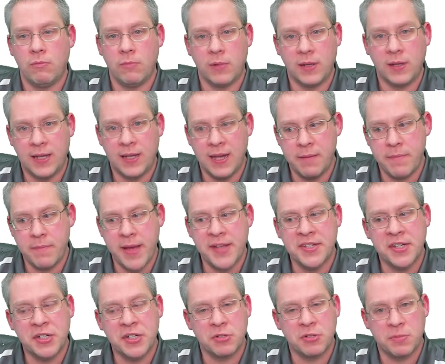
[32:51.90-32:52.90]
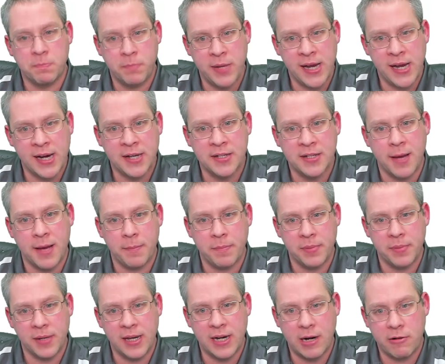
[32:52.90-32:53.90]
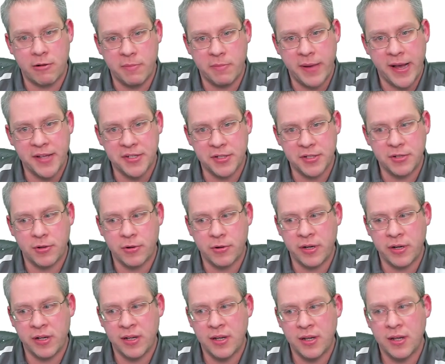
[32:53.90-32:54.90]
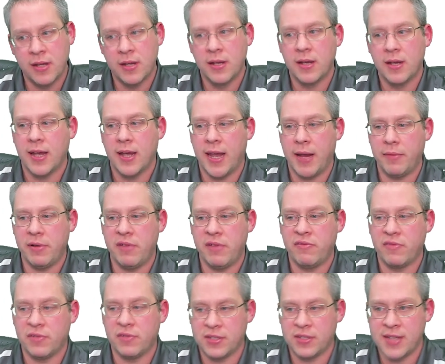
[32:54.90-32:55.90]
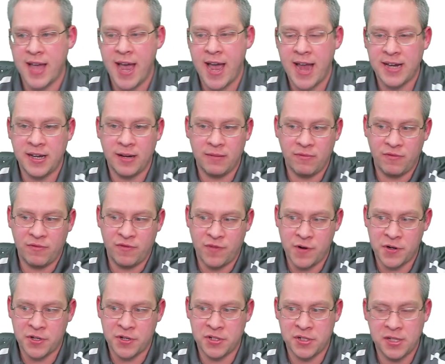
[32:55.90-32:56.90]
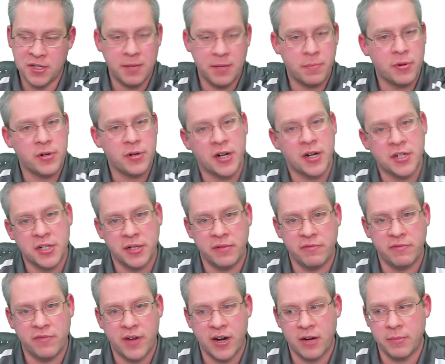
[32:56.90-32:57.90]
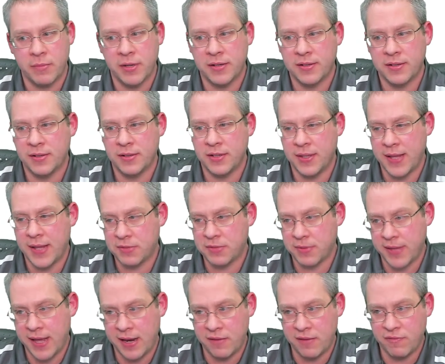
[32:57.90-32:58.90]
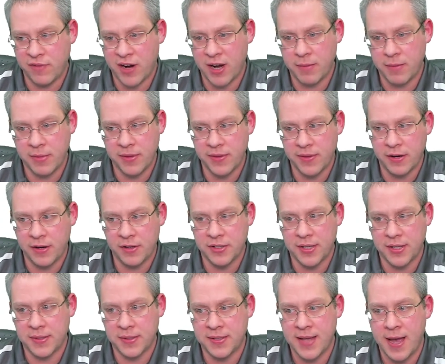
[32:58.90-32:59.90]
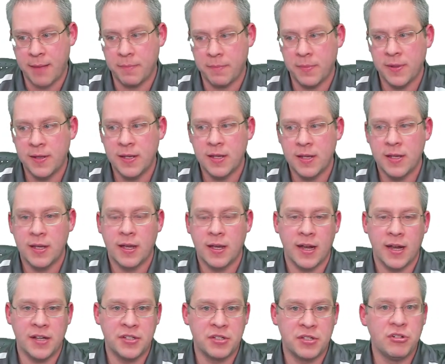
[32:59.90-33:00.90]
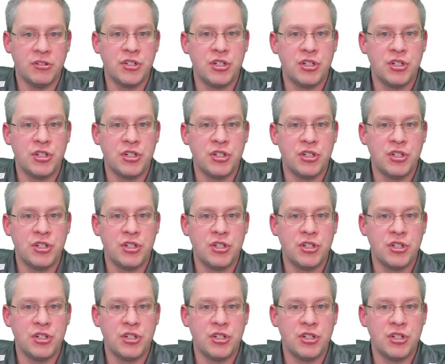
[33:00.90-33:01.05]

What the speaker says: get message was picked up in our repository, and we've tied it first to the production environment, and that's where that environment there is at the top. And as soon as